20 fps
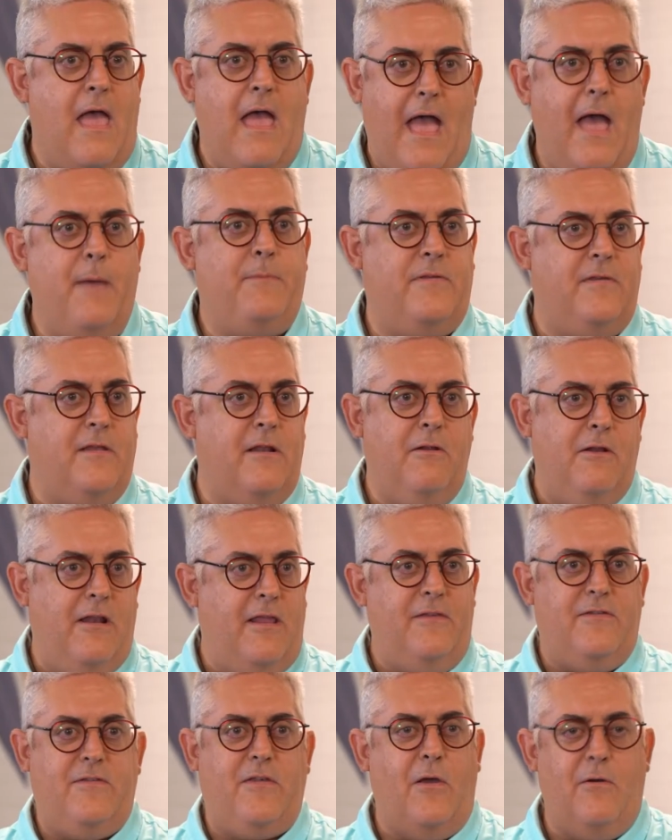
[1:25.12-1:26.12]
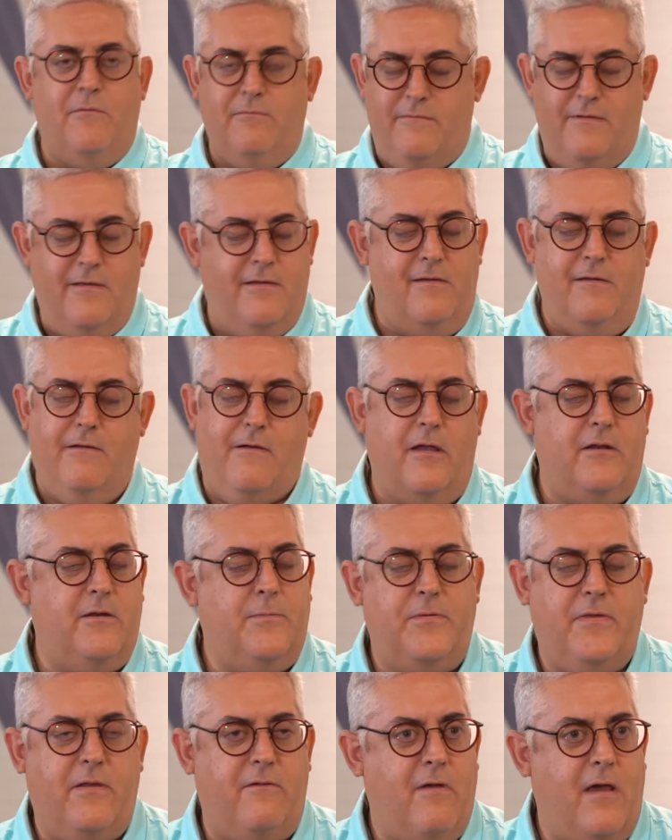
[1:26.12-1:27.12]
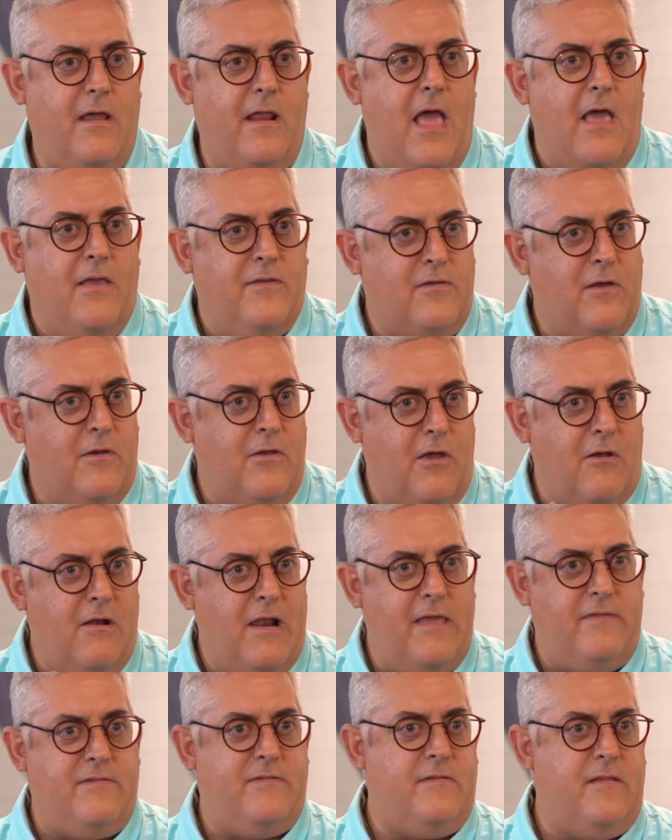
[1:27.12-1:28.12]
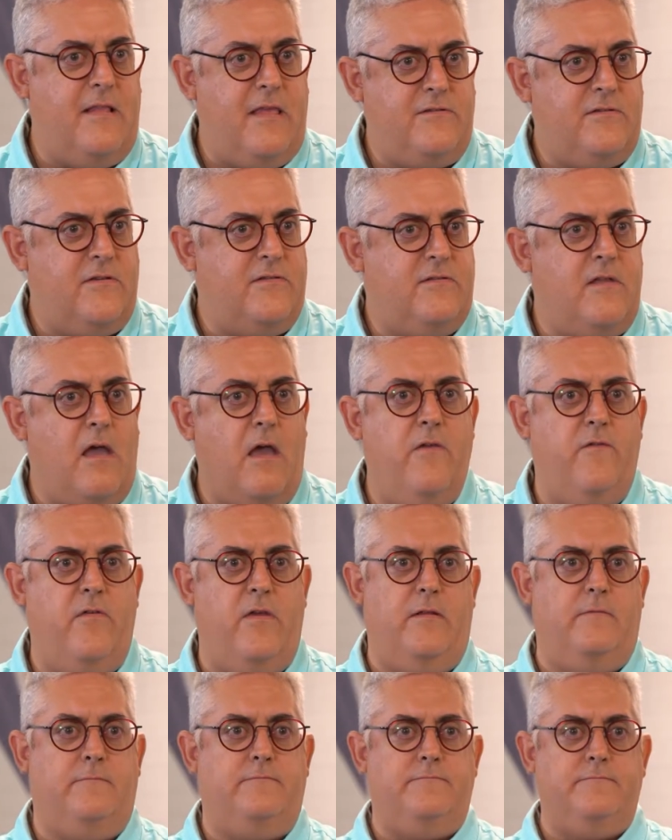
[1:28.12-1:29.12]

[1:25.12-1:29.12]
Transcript: Absolutely. So you're 100% right. So let's just dive in.